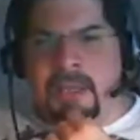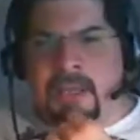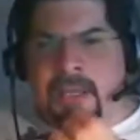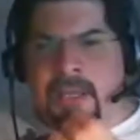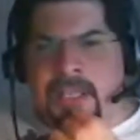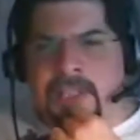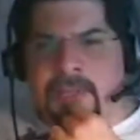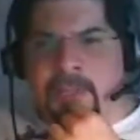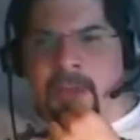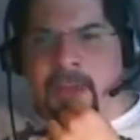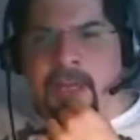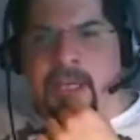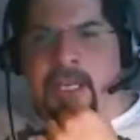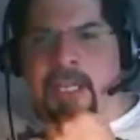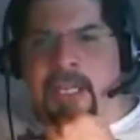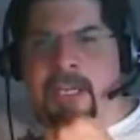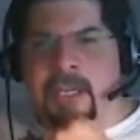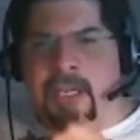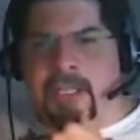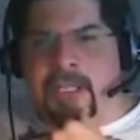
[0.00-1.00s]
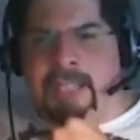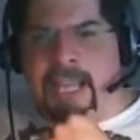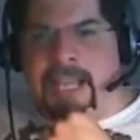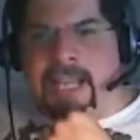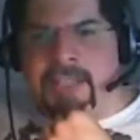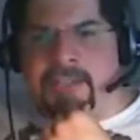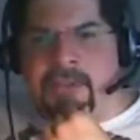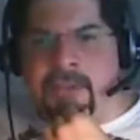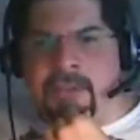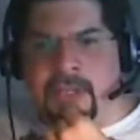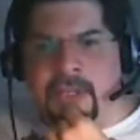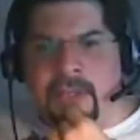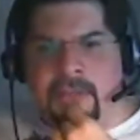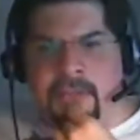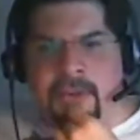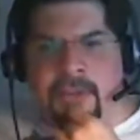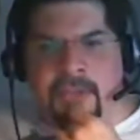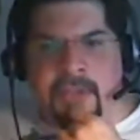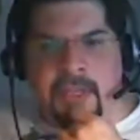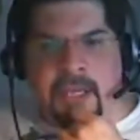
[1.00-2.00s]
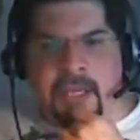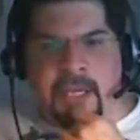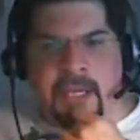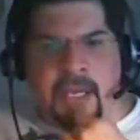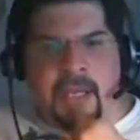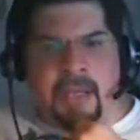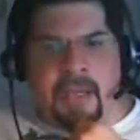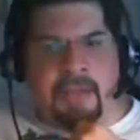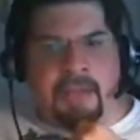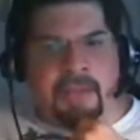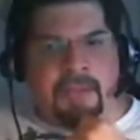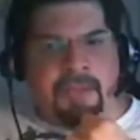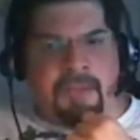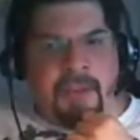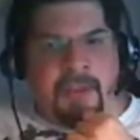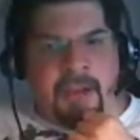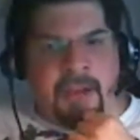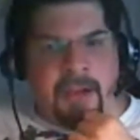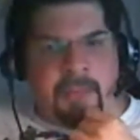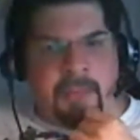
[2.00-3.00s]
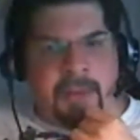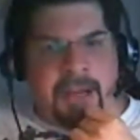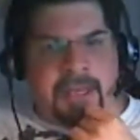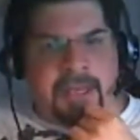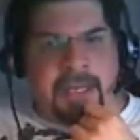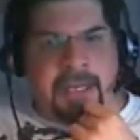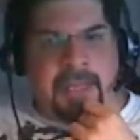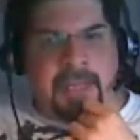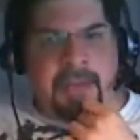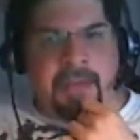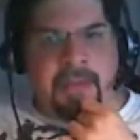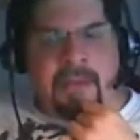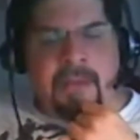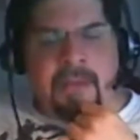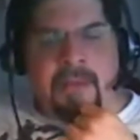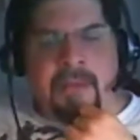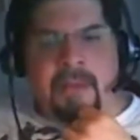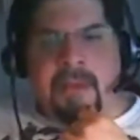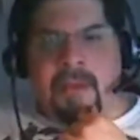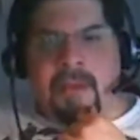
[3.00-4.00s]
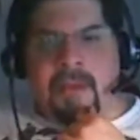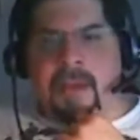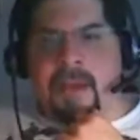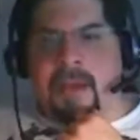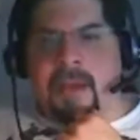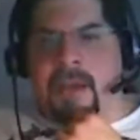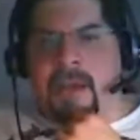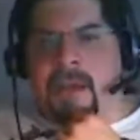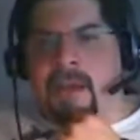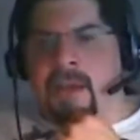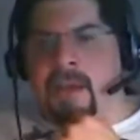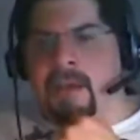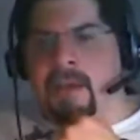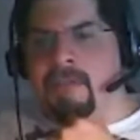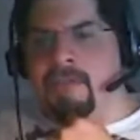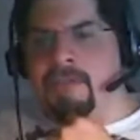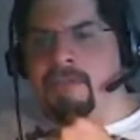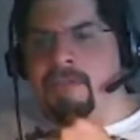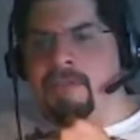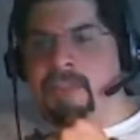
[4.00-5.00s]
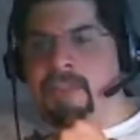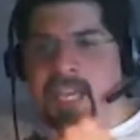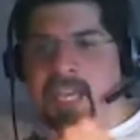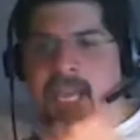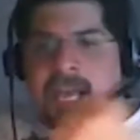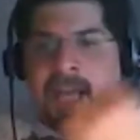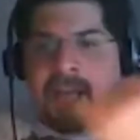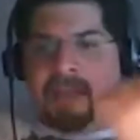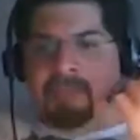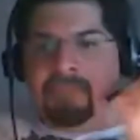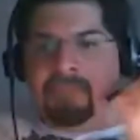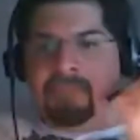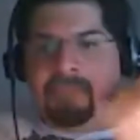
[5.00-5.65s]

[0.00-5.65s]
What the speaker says: his smuggling contacts to deliver the fire brandy via